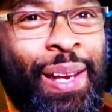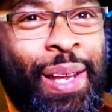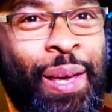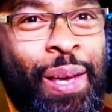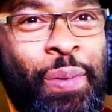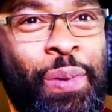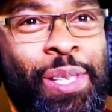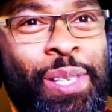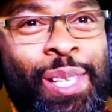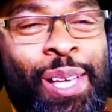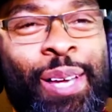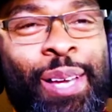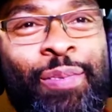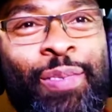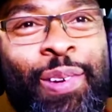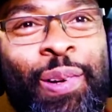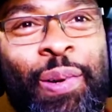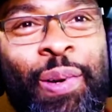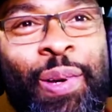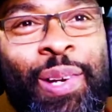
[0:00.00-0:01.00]
That was uh,
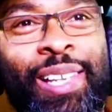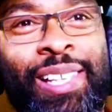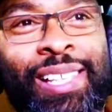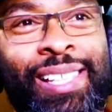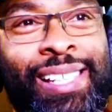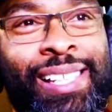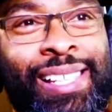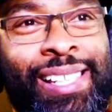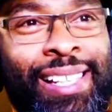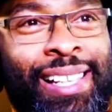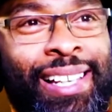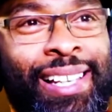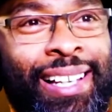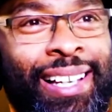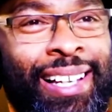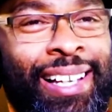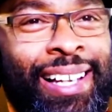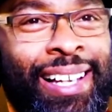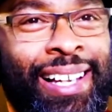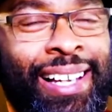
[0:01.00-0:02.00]
Florida's.
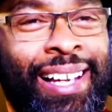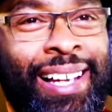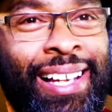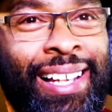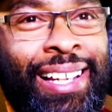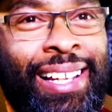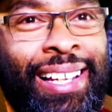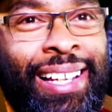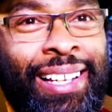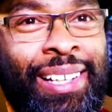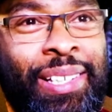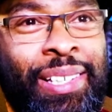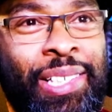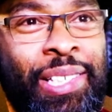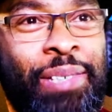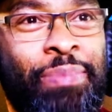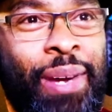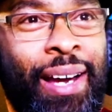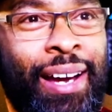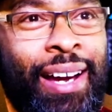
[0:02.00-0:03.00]
Uh, she
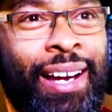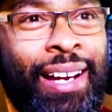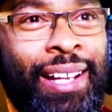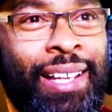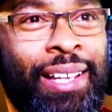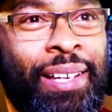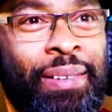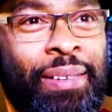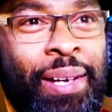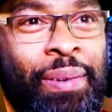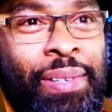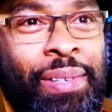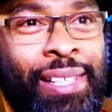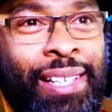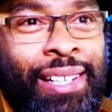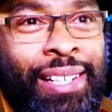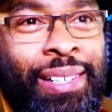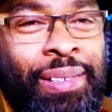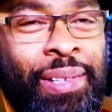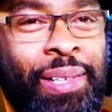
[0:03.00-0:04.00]
married him. That was her
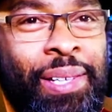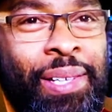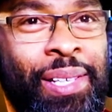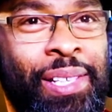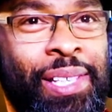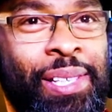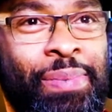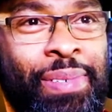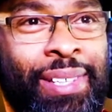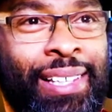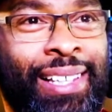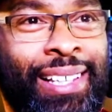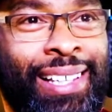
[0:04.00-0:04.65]
new husband.